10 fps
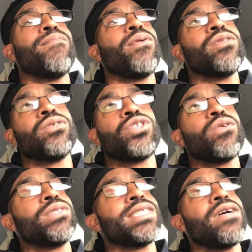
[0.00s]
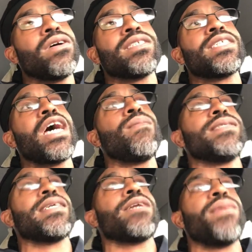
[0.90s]
Polo Joe would say all the time.
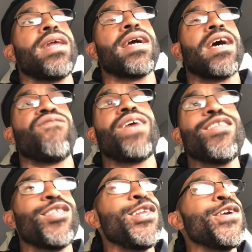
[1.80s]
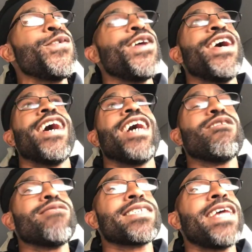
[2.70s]
He's like, man, I got faith in you. I know
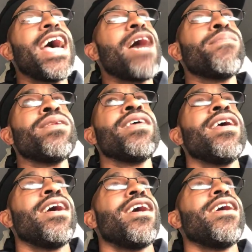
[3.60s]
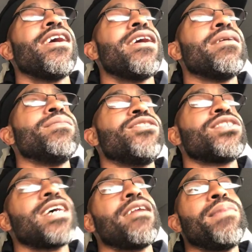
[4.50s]
it's going to happen. You just
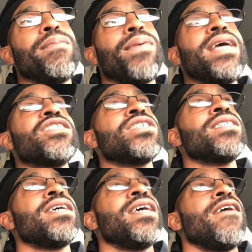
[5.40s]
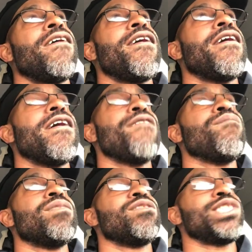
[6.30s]
got to be patient.
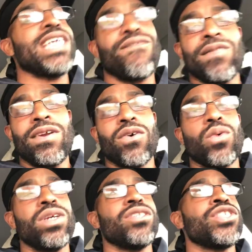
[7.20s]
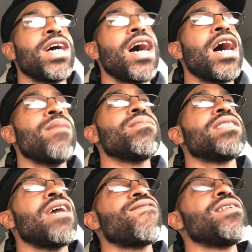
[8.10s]
Definitely don't quit your job.
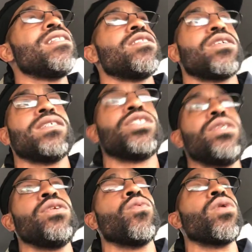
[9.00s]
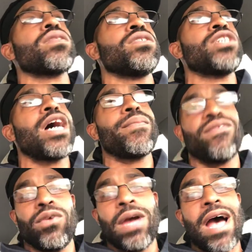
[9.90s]
Definitely continue to work the job if
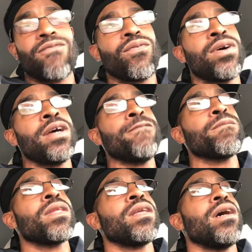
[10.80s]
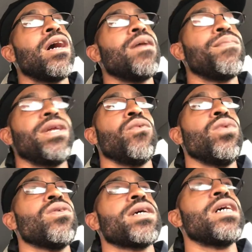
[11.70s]
you have one. But it
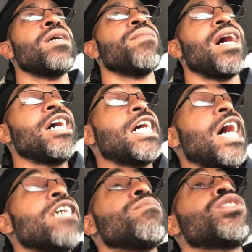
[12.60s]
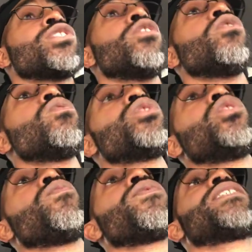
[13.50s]
will come. I am so
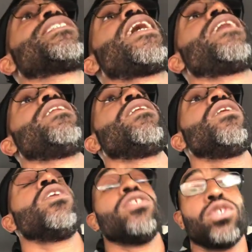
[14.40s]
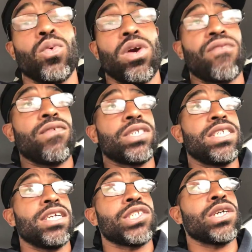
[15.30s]
super excited to work for a
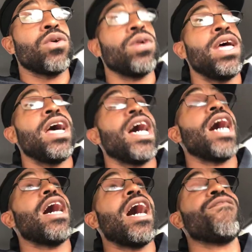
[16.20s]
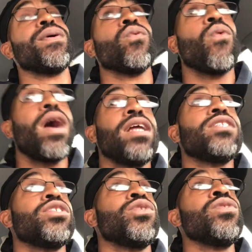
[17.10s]
TSO. I've been wanting
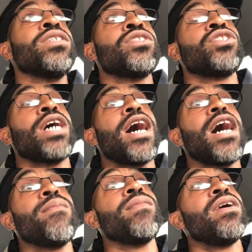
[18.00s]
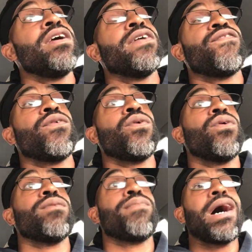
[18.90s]
to do this job
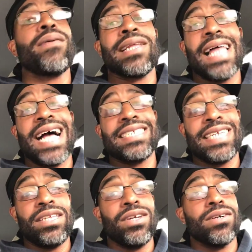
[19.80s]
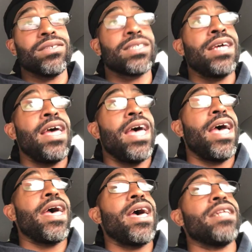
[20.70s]
for probably the last 10 years.
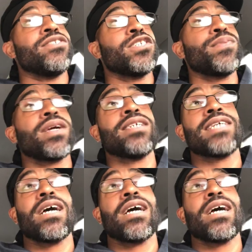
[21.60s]
And just because